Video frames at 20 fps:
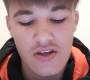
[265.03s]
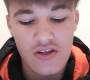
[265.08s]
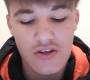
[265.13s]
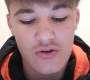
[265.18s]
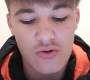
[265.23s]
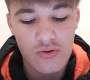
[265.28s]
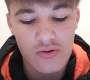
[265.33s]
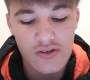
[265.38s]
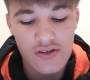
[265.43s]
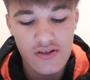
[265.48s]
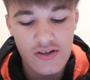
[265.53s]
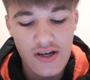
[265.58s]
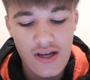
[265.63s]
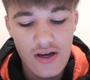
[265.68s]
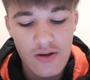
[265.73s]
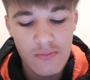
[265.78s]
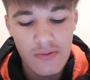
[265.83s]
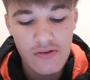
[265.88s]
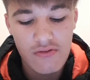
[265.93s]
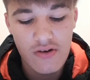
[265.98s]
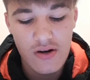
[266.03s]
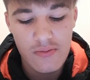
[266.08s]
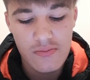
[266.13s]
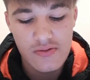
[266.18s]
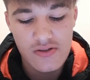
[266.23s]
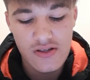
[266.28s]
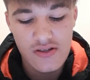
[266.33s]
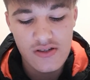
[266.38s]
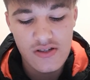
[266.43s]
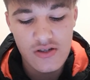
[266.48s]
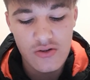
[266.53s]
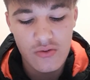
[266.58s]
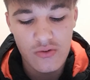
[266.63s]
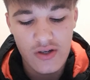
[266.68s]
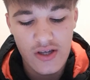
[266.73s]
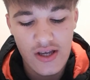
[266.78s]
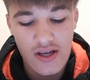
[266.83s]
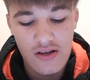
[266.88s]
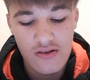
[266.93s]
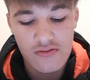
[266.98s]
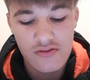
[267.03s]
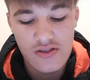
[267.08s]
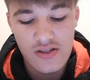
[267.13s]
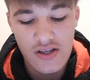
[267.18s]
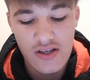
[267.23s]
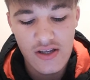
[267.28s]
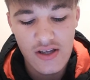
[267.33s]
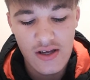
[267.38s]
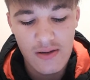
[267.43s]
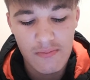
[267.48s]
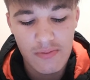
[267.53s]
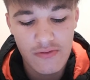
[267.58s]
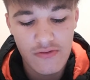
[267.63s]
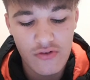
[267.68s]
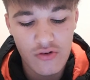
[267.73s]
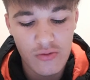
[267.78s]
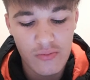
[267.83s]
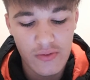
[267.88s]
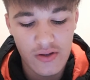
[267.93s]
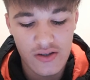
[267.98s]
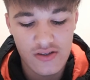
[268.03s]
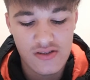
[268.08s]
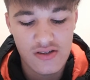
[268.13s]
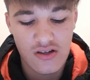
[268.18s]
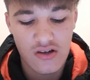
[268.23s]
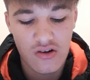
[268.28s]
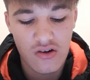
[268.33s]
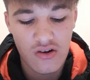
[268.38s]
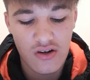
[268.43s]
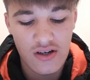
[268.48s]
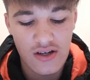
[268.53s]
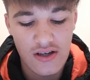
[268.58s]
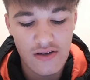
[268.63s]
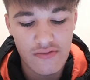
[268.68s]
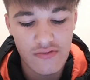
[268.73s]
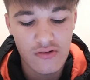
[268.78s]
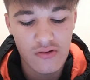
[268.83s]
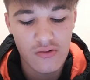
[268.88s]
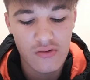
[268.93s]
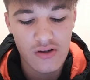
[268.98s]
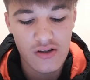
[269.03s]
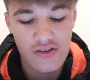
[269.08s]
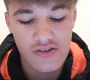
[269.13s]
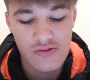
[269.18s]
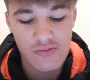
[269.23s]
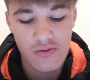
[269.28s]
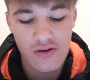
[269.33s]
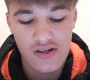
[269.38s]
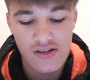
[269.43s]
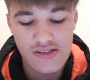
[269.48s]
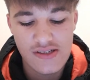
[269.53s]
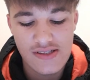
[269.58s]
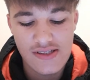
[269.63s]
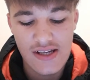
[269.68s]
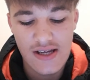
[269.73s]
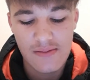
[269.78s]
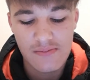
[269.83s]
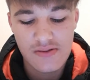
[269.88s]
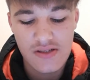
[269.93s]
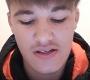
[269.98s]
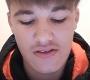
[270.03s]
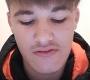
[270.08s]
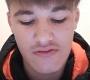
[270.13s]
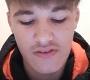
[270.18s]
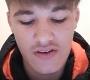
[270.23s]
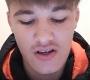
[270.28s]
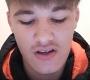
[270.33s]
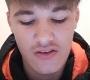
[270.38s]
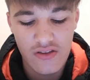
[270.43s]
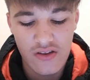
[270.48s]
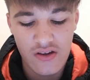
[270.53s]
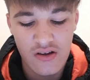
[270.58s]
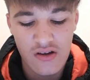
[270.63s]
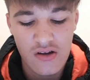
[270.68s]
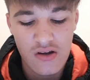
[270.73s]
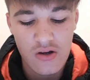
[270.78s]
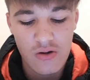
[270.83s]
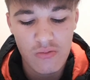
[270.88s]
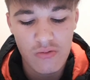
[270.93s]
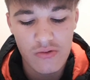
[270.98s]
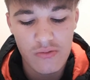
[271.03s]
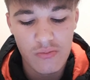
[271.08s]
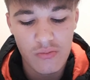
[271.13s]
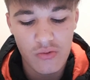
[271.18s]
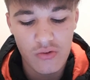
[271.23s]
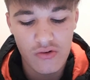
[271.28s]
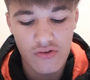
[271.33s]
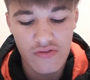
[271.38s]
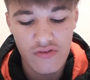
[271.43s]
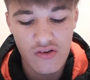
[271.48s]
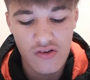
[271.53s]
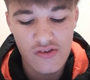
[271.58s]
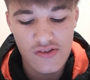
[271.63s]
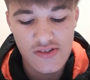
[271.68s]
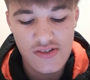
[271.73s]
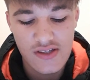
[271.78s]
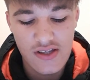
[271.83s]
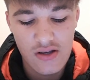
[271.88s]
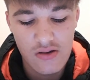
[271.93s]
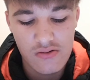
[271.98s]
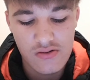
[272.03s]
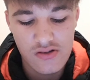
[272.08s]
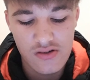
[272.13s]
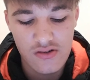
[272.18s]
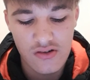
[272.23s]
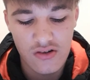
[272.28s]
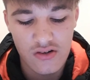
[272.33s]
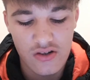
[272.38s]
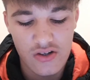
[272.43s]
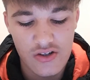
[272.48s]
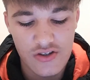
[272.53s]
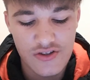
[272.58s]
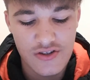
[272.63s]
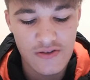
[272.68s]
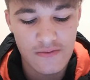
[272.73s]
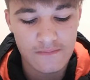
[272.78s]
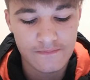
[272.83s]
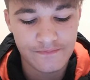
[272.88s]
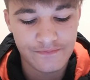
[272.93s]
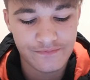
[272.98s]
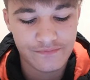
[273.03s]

You would now be representing your county and performing at a high level, as well as adapting further with more advanced skills and knowledge.